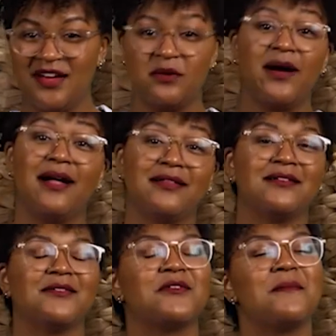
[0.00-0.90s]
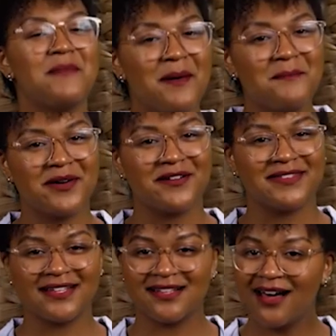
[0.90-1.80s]
Well, remember
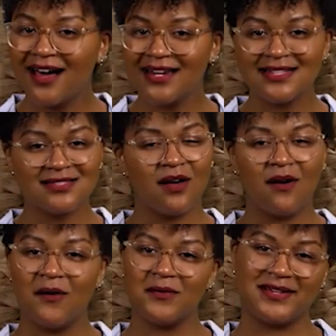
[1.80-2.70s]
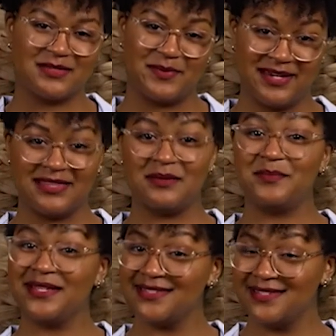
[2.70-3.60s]
that God has always been in the
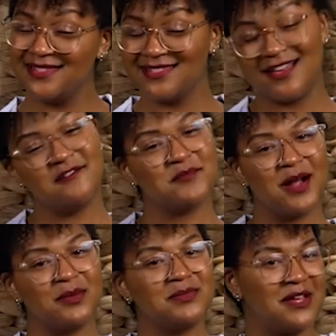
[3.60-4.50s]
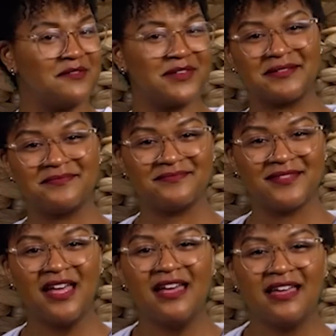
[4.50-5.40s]
business of problem solving.
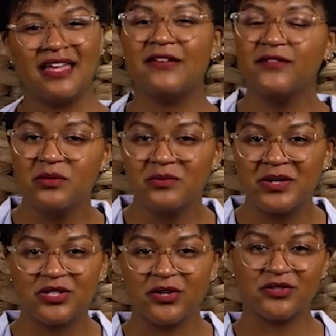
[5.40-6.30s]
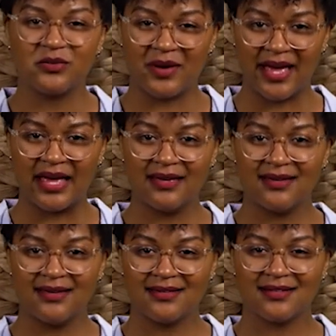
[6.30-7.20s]
Even when we turned away,
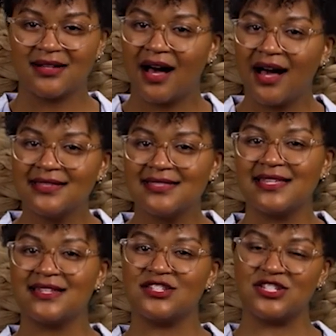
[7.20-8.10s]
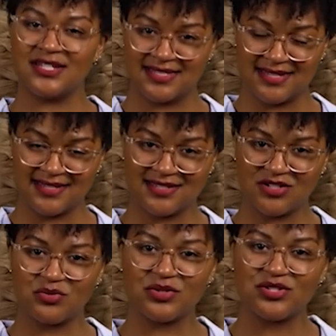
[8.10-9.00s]
God sent Jesus
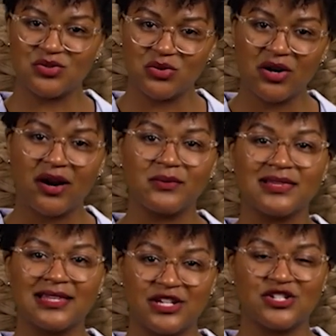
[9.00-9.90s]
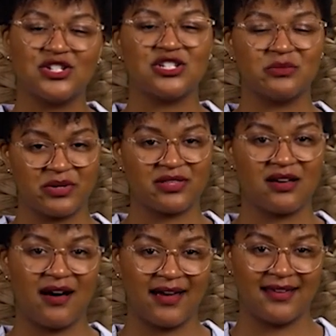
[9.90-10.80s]
to restore our relationship with
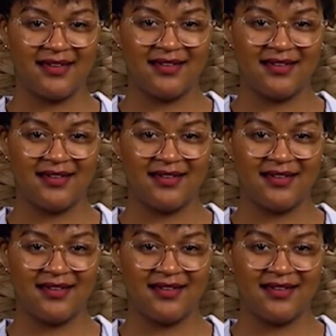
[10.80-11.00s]
God.